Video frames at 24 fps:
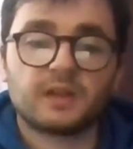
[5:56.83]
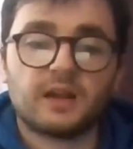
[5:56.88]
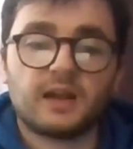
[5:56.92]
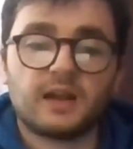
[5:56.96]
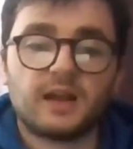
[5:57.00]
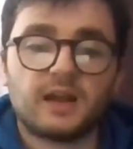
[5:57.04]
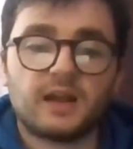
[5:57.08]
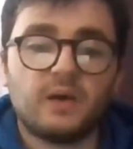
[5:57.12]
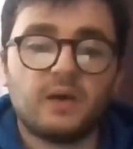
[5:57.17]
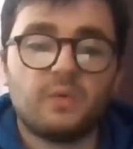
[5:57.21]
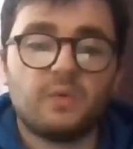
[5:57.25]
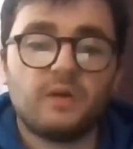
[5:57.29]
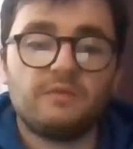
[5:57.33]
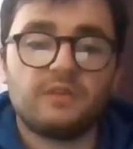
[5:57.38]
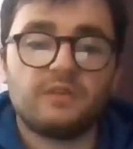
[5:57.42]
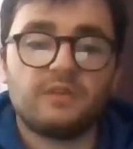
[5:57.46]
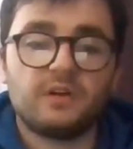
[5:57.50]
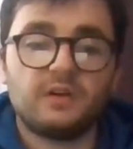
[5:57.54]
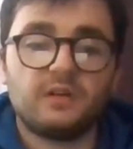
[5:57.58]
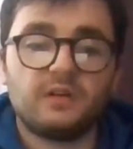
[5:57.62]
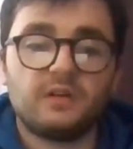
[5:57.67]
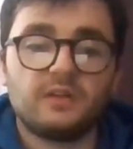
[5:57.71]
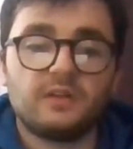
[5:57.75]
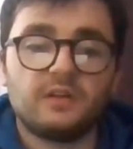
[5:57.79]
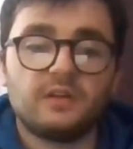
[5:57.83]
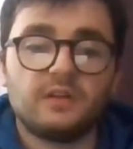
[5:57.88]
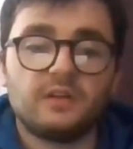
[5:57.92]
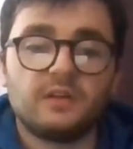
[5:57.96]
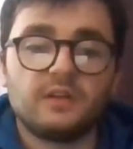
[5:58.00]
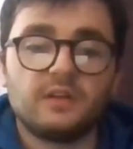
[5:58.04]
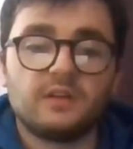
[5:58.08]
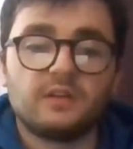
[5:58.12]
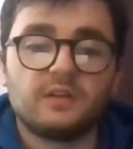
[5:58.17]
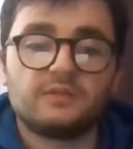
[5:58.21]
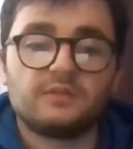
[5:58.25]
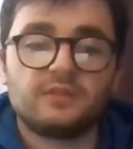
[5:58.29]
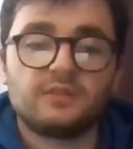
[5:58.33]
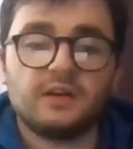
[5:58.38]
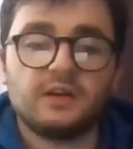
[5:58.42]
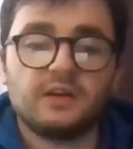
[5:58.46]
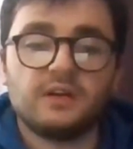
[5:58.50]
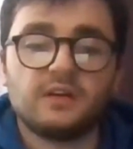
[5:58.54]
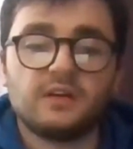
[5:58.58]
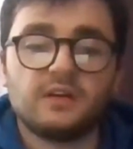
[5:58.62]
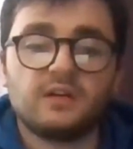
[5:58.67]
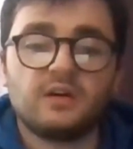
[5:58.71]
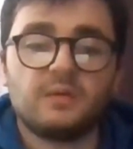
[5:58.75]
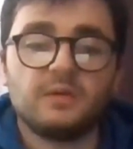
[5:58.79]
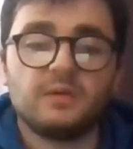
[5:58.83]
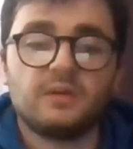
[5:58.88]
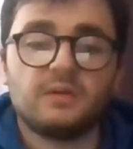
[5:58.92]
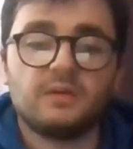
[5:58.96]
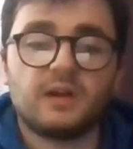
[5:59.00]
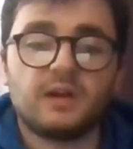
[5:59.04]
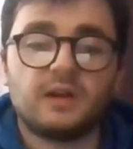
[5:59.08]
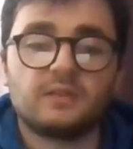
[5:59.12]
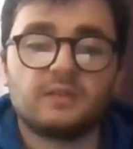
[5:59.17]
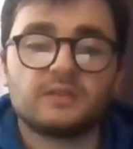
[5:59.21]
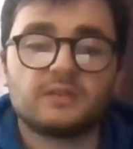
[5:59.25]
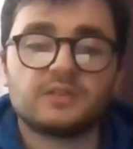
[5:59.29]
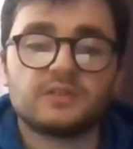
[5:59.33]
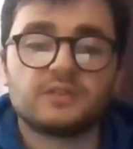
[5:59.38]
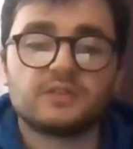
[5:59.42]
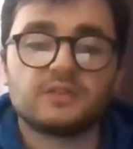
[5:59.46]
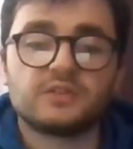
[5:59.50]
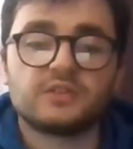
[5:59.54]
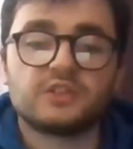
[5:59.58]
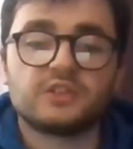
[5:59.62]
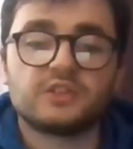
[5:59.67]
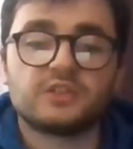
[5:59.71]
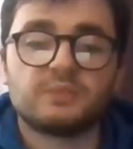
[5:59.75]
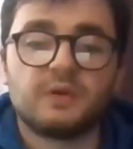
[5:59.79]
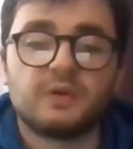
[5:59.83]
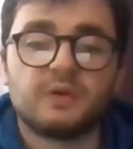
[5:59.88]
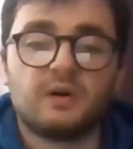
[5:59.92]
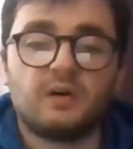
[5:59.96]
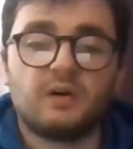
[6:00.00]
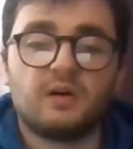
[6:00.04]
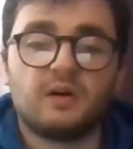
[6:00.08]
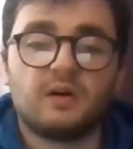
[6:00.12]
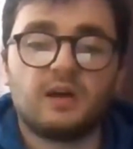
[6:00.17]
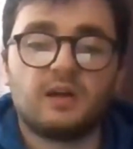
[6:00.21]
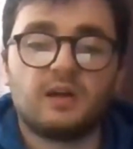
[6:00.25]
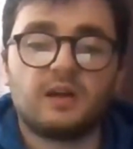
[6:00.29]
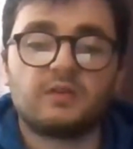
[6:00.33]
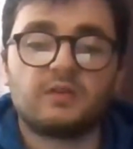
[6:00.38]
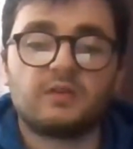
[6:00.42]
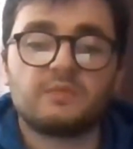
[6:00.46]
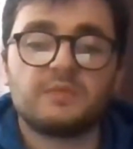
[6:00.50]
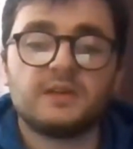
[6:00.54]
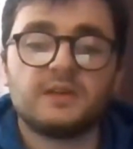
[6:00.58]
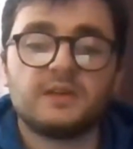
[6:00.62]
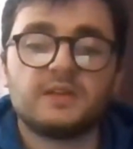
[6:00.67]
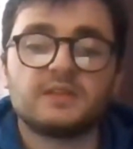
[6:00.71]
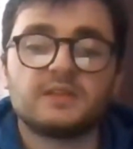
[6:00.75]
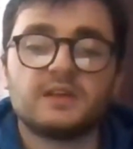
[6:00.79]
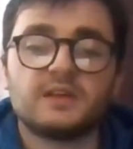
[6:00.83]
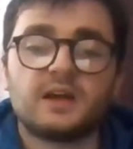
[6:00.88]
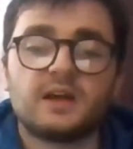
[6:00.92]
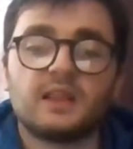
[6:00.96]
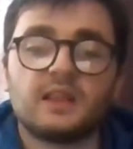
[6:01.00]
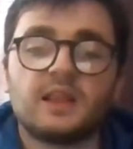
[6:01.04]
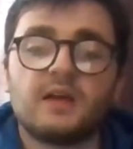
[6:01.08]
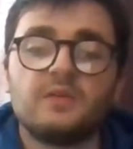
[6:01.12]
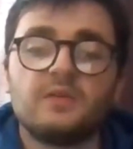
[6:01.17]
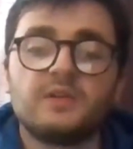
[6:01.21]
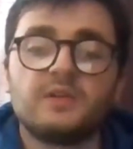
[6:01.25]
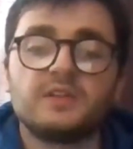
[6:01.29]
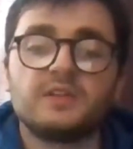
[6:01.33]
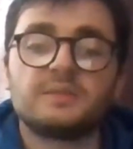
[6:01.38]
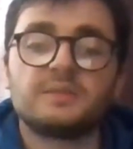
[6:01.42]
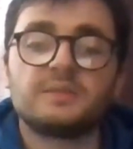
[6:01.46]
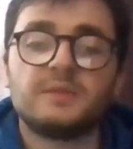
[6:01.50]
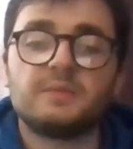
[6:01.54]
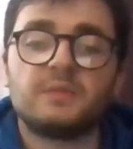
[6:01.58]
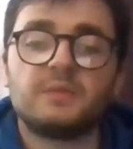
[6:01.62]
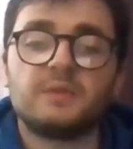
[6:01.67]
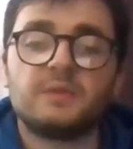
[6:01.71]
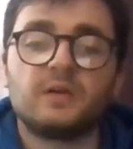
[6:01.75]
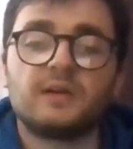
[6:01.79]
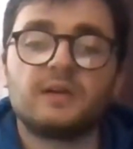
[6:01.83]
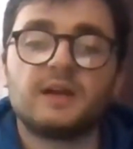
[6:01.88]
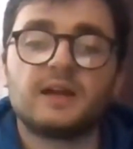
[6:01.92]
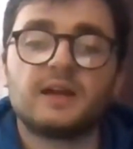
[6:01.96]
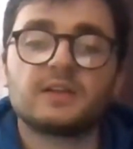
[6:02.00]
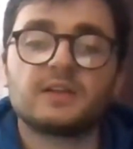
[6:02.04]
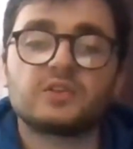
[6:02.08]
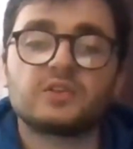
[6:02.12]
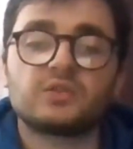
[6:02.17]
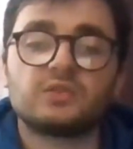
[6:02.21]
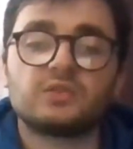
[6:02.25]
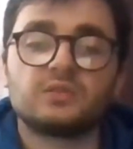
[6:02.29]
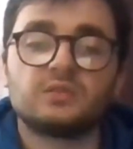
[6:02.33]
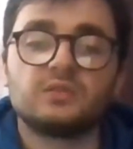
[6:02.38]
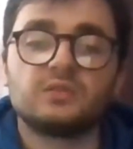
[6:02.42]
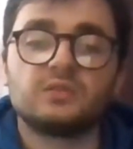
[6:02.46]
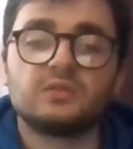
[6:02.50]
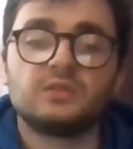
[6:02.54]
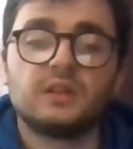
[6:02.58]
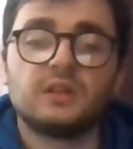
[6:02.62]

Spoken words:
However, finding a common ground such as sport allowed it to be more natural,